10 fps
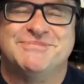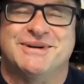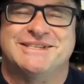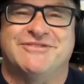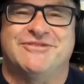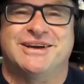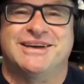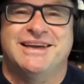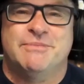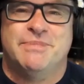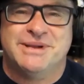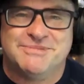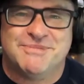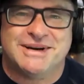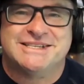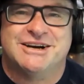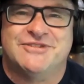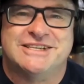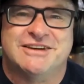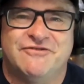myself, and I billed myself
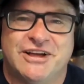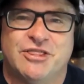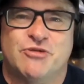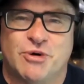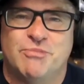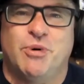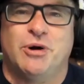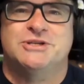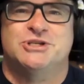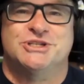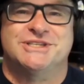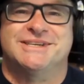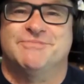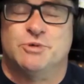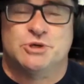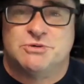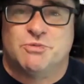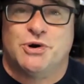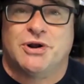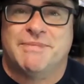as a funthropologist, which is a
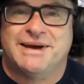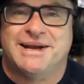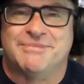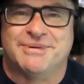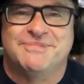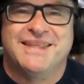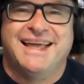word I made up.